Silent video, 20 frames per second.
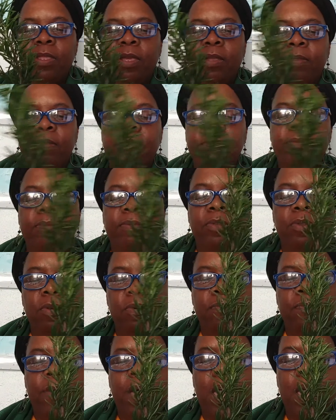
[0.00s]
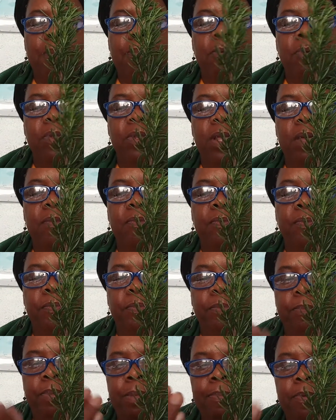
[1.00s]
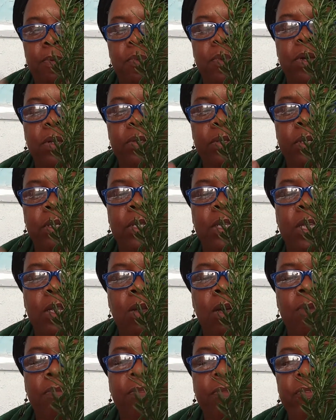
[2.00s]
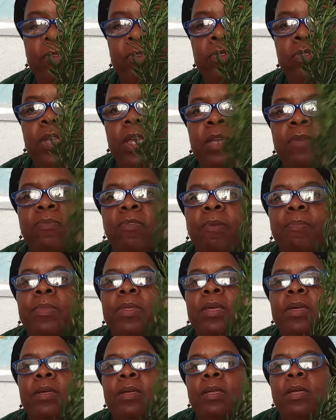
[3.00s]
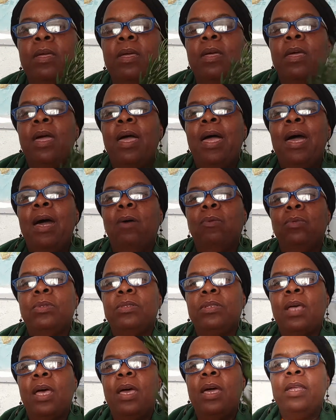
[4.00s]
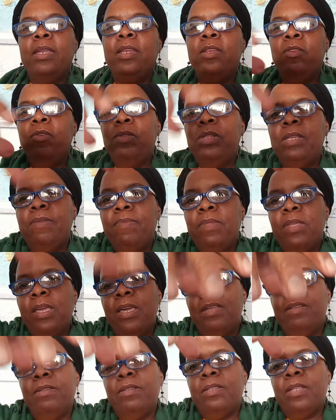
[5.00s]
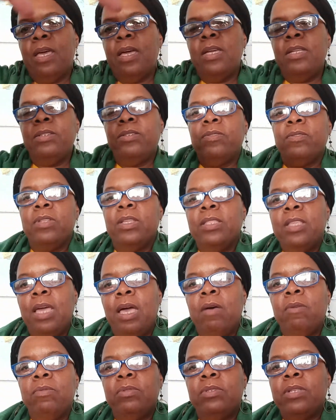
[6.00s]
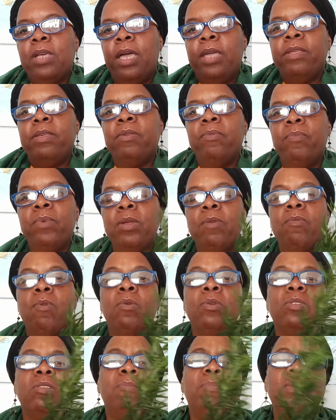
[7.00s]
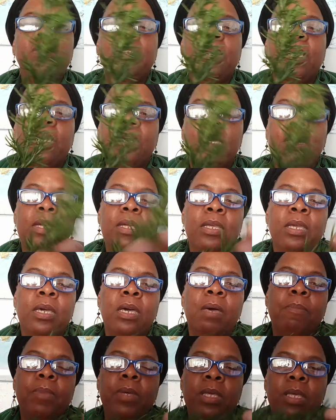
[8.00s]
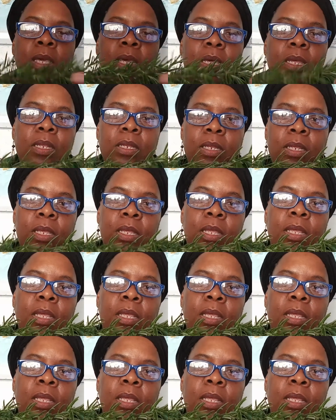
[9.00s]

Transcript: that's viable and that people want to glean off of, you take from the outside and you leave the inside so that the outside can regrow. It's almost like cut and come again,